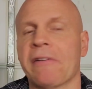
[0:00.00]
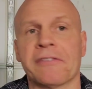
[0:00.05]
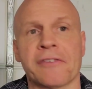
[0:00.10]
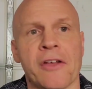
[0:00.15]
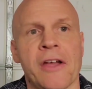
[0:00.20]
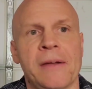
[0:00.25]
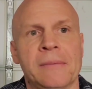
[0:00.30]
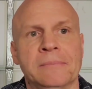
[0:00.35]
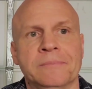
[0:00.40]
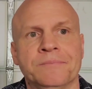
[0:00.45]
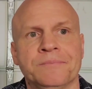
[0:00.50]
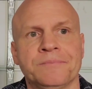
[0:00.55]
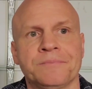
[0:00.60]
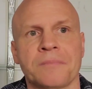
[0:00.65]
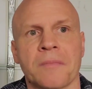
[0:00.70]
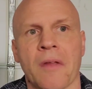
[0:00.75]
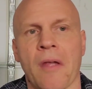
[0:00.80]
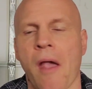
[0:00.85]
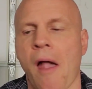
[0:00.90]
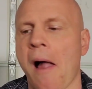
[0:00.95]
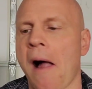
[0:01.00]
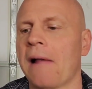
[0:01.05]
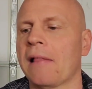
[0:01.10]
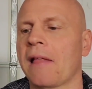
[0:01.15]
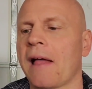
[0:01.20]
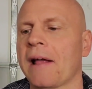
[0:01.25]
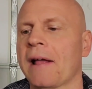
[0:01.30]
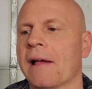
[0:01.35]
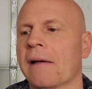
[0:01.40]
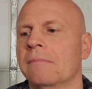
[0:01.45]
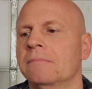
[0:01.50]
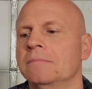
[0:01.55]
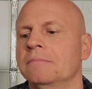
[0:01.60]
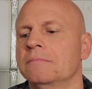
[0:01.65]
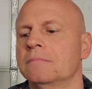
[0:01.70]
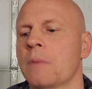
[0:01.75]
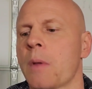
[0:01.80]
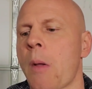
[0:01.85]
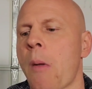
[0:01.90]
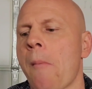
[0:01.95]
it's good. I like it.
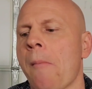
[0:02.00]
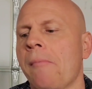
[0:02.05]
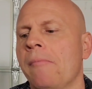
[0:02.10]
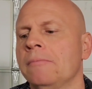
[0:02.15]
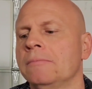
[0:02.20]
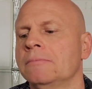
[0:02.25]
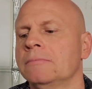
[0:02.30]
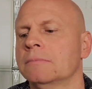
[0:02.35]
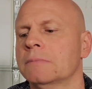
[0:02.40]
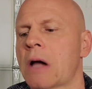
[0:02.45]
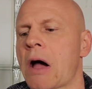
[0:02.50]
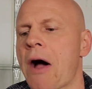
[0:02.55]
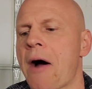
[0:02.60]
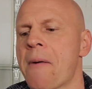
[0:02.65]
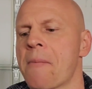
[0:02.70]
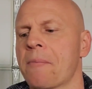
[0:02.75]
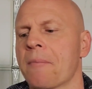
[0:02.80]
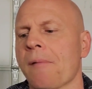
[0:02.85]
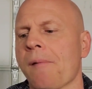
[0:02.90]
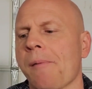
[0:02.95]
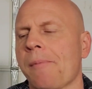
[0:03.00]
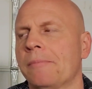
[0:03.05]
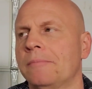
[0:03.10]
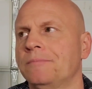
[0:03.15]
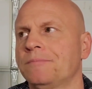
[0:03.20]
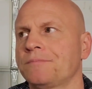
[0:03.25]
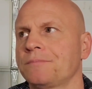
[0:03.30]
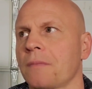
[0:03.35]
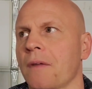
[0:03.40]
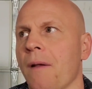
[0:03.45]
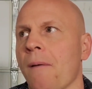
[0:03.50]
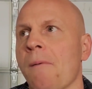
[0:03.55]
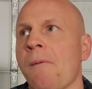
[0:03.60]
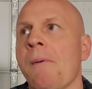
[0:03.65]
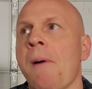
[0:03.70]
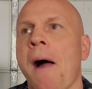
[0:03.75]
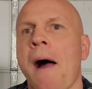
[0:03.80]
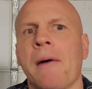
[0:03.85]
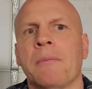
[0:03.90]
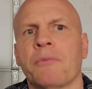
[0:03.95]
Um,
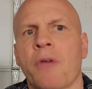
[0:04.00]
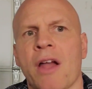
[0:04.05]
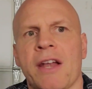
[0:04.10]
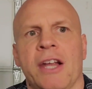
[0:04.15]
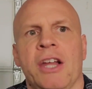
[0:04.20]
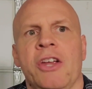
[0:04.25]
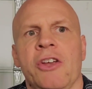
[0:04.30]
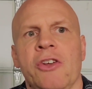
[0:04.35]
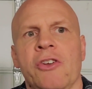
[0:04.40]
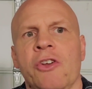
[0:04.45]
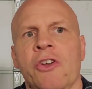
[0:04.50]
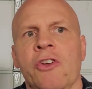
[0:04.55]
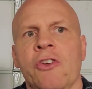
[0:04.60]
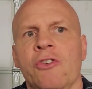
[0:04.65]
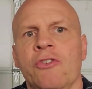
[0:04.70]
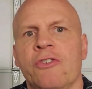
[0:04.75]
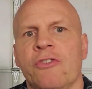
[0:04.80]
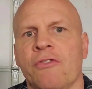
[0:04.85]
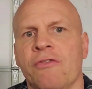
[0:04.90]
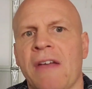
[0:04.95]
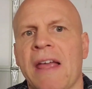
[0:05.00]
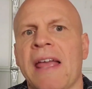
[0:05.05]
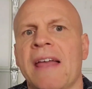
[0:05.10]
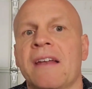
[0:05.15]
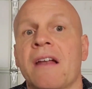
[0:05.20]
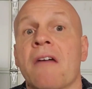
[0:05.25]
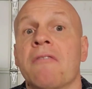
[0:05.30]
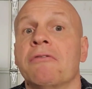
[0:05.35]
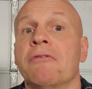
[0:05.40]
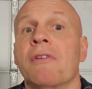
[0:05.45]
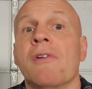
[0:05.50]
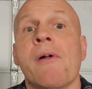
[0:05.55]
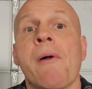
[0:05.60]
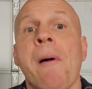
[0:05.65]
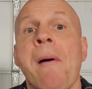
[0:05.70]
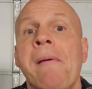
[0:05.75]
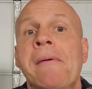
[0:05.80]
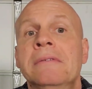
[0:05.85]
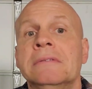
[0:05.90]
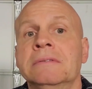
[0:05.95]
I'm not a huge fan of
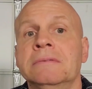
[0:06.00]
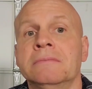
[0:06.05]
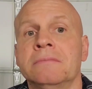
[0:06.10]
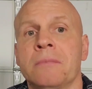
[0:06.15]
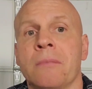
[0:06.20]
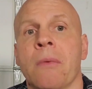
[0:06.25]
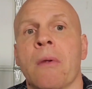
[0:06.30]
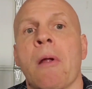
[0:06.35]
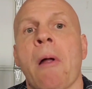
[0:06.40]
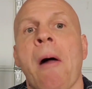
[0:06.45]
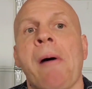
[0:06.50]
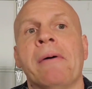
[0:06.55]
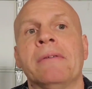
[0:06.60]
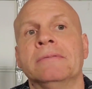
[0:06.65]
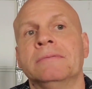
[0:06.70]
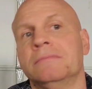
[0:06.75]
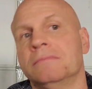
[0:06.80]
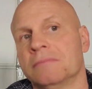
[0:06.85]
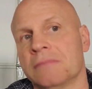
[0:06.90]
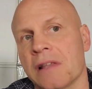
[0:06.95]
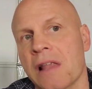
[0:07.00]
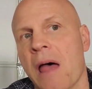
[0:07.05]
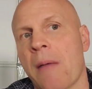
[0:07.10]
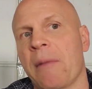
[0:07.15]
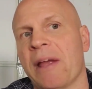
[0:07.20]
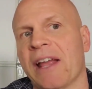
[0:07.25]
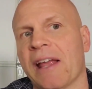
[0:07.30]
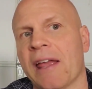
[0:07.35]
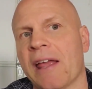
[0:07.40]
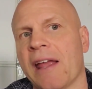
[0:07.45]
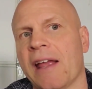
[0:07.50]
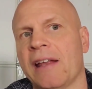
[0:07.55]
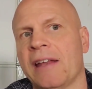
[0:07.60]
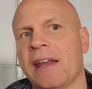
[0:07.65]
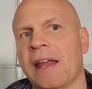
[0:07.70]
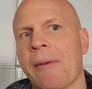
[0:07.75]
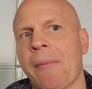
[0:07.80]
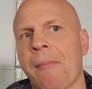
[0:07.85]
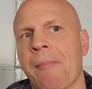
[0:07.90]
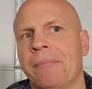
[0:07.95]
lemon
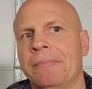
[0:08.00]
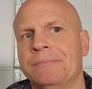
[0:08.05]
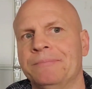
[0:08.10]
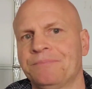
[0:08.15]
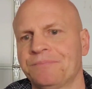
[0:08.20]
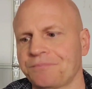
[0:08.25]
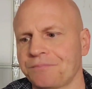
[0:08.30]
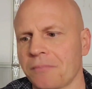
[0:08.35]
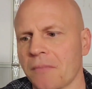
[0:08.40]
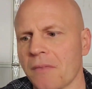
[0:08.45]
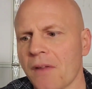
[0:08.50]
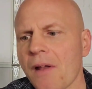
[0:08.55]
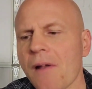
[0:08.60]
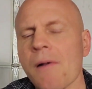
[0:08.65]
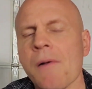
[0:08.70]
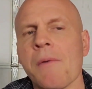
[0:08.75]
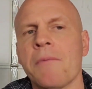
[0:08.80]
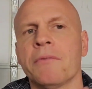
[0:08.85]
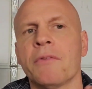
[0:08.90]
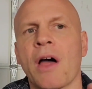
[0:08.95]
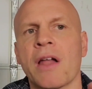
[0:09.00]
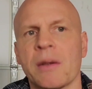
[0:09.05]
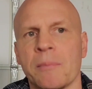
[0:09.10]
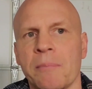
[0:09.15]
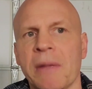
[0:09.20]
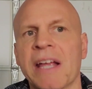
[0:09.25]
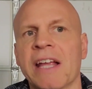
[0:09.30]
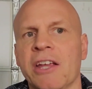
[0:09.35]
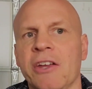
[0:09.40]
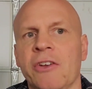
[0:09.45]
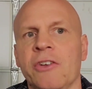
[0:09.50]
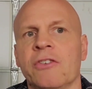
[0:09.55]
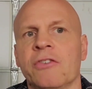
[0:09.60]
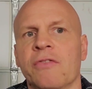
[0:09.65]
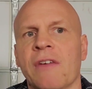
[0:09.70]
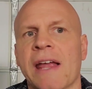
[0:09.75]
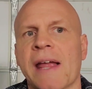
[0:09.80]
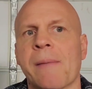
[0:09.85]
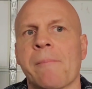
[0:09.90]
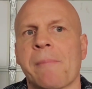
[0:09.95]
candy. Not a big
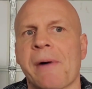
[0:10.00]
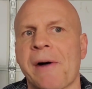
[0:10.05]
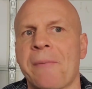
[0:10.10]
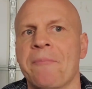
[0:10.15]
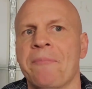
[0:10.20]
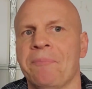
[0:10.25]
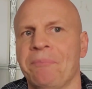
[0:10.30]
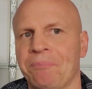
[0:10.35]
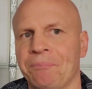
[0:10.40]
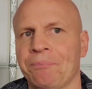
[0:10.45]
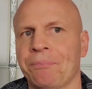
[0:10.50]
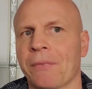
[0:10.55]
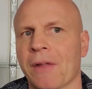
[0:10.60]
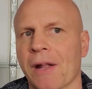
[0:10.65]
huge fan, but